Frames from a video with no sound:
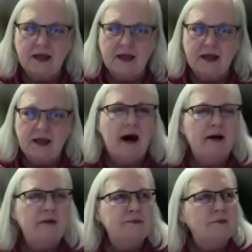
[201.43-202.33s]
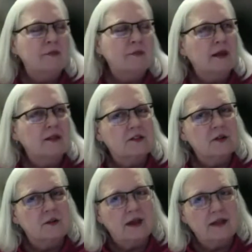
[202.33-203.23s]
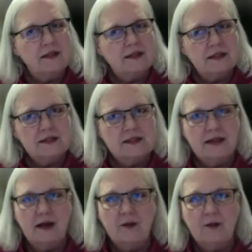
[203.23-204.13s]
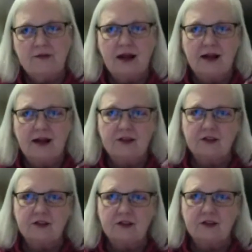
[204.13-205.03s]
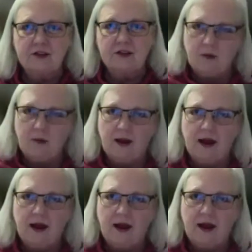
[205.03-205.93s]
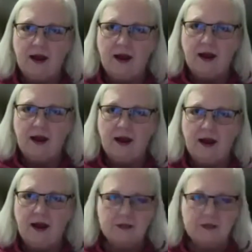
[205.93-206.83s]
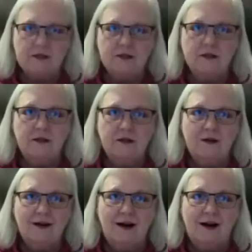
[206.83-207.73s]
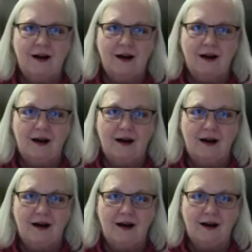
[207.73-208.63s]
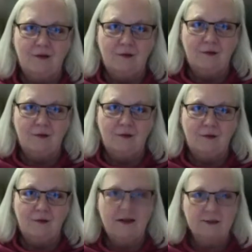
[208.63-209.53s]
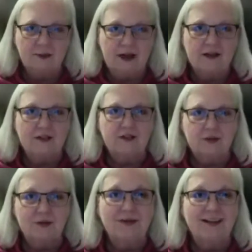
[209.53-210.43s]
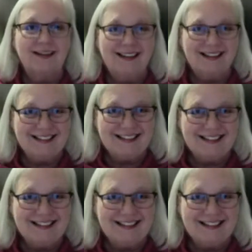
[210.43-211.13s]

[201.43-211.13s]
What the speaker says: And so that sense that we've gotten so far away from the roots of what this practice truly is,